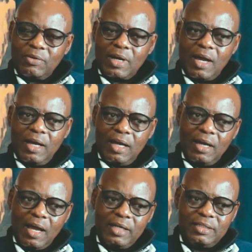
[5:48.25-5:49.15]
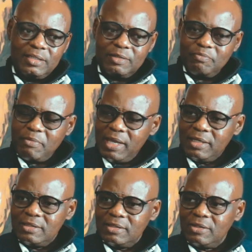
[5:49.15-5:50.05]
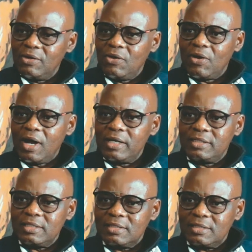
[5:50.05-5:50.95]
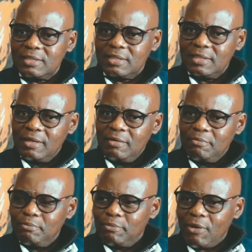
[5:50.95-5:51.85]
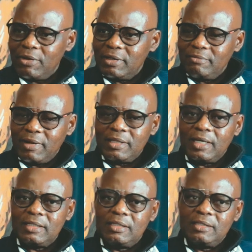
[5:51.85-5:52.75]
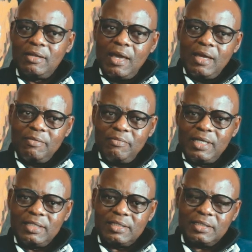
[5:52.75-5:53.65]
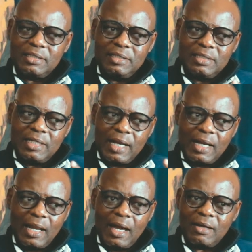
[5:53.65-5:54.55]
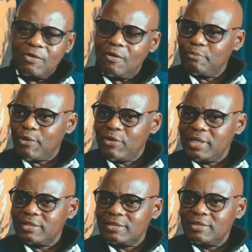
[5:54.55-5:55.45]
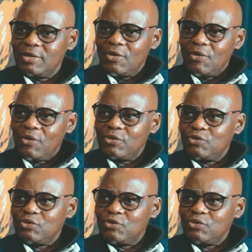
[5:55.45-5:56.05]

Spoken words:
or artists made or artists born? By that, I mean, is it a luck component, or